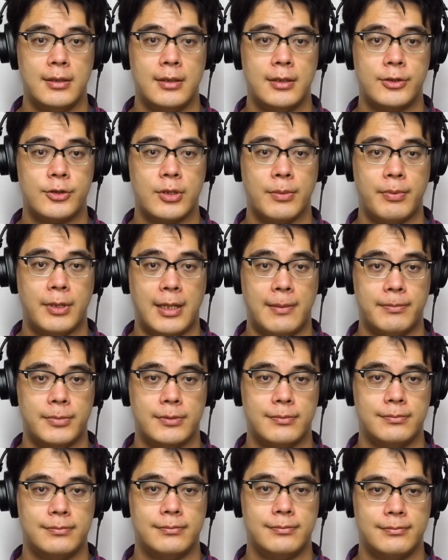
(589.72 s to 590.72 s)
Trip Hop,
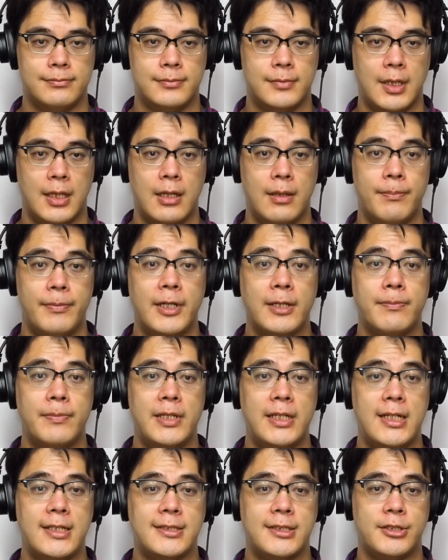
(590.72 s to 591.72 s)
Big
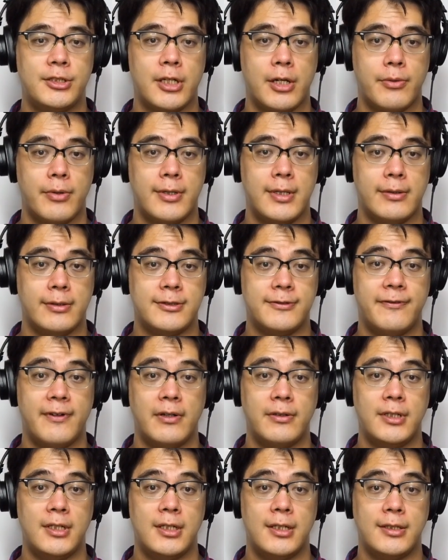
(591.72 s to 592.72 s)
beat is a genre that was
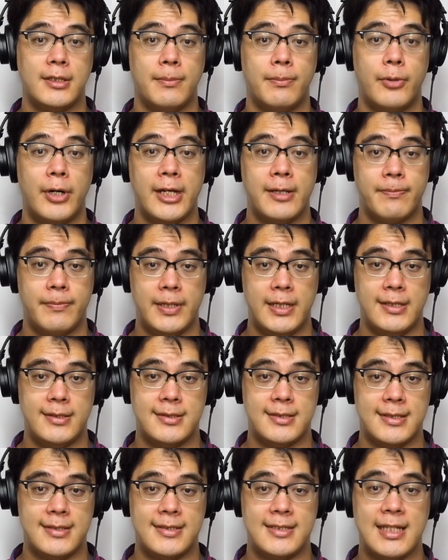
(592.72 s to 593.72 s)
founded on the
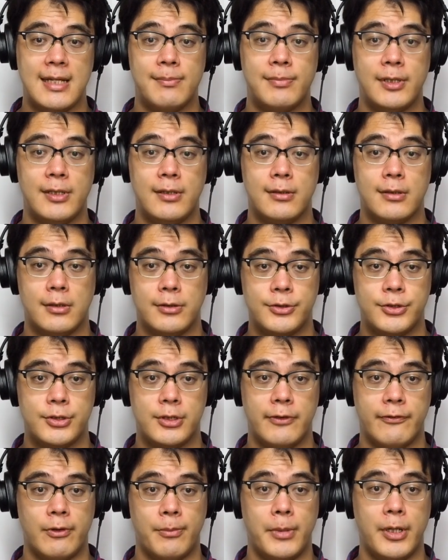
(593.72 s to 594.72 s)
breakbeats and sampling culture
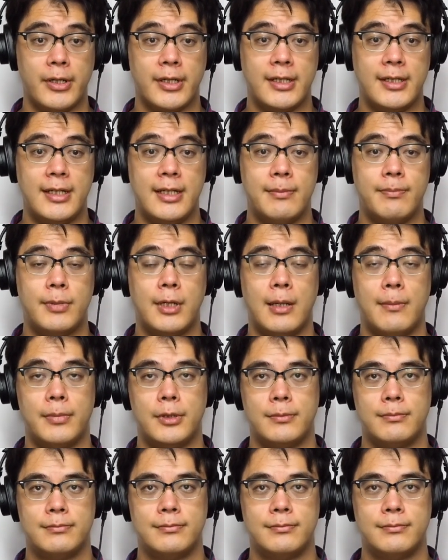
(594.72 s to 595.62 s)
of American hip hop.